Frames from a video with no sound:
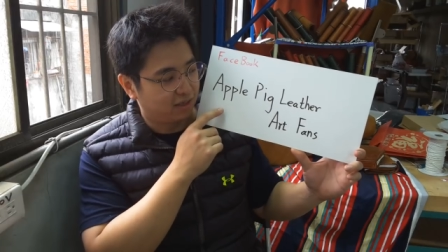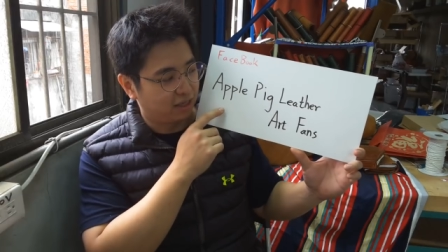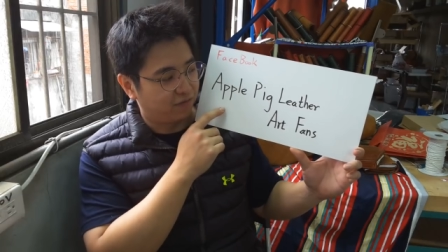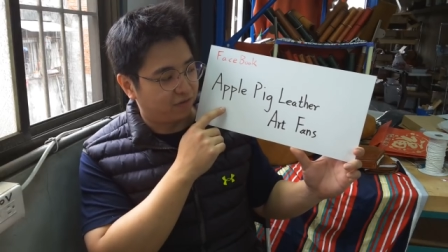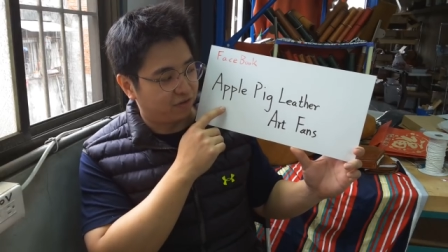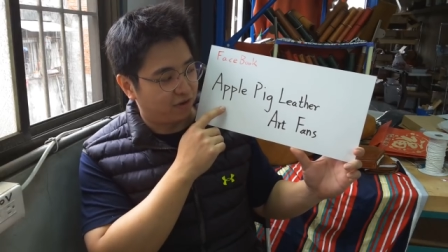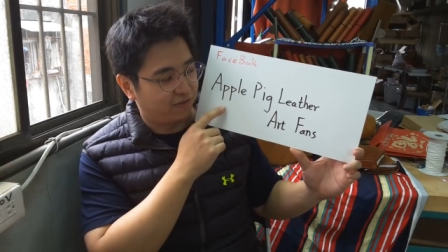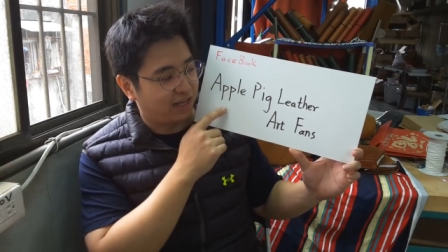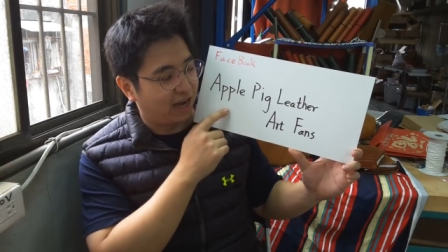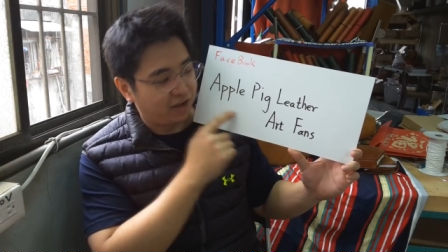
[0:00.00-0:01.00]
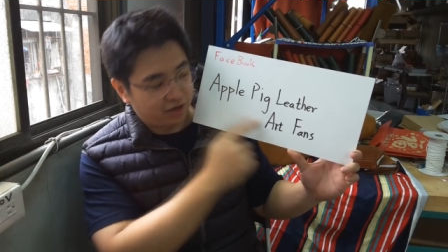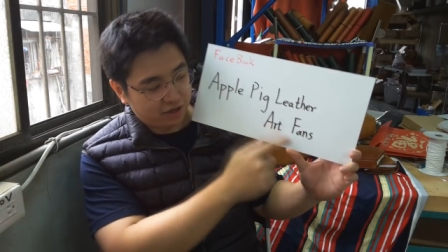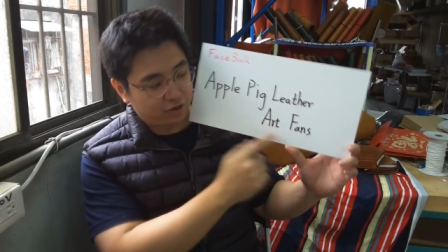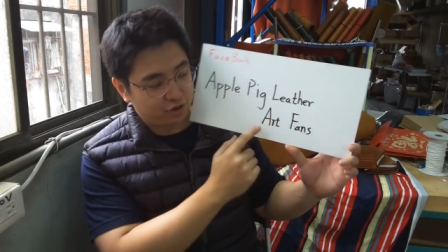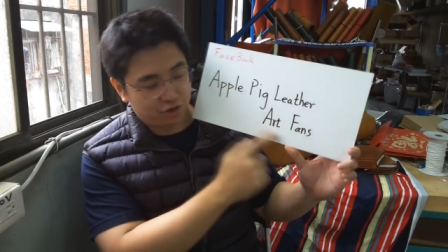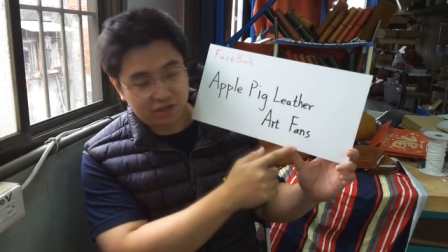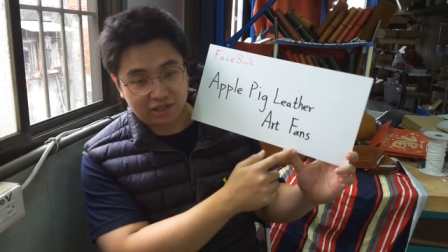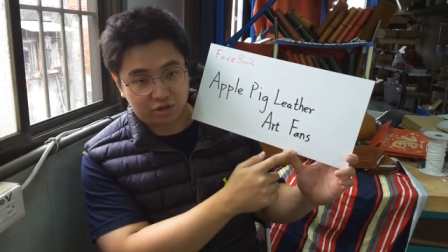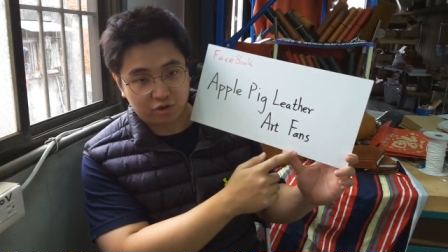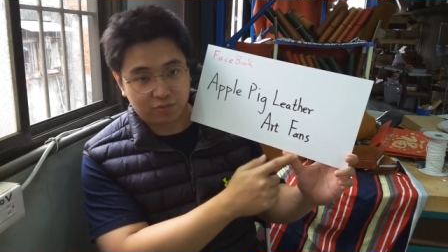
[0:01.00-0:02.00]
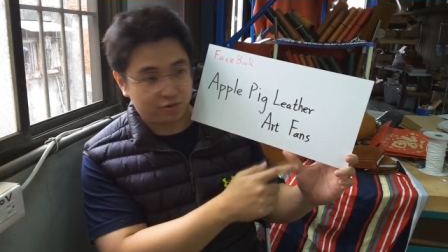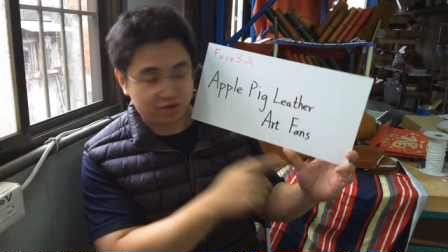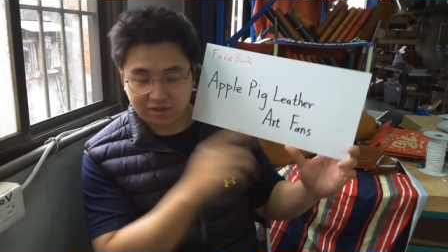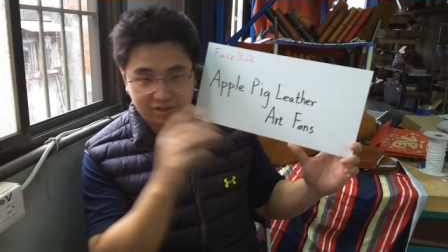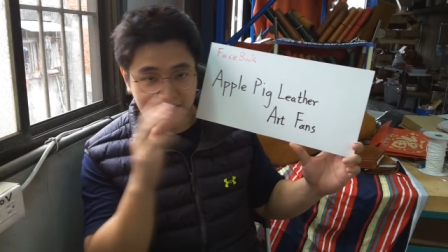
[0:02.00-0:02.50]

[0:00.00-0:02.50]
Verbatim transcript: if you have time you can go join this group just